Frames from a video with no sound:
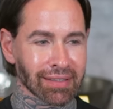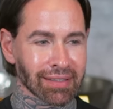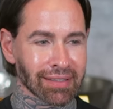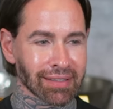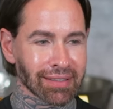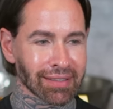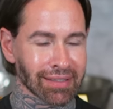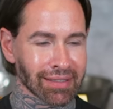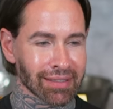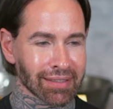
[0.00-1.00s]

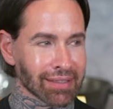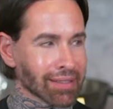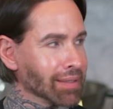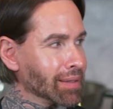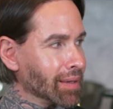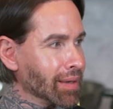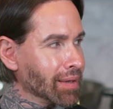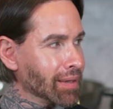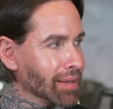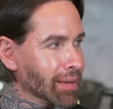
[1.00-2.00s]

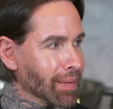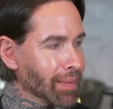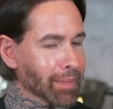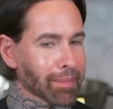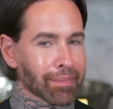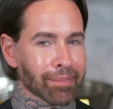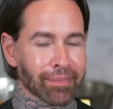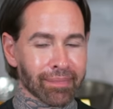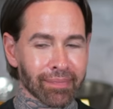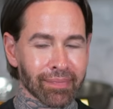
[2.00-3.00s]

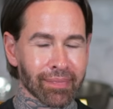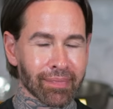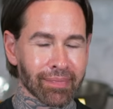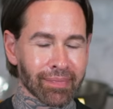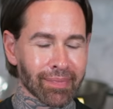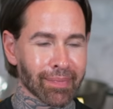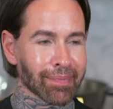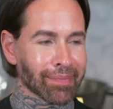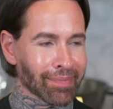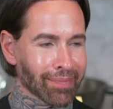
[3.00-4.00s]

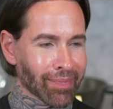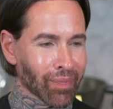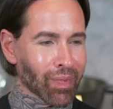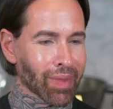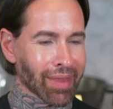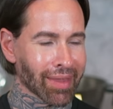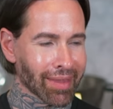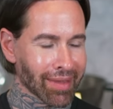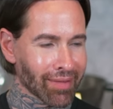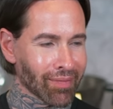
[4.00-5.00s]

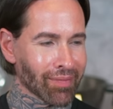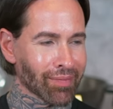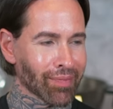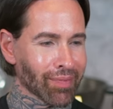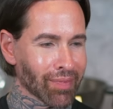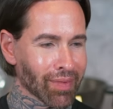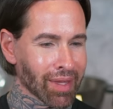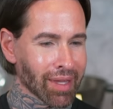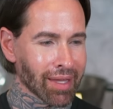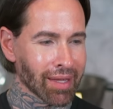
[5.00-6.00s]

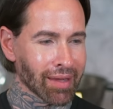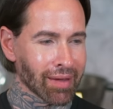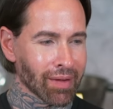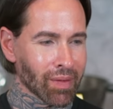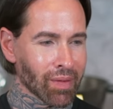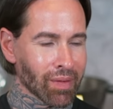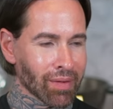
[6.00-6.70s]
No words are spoken by the person on screen.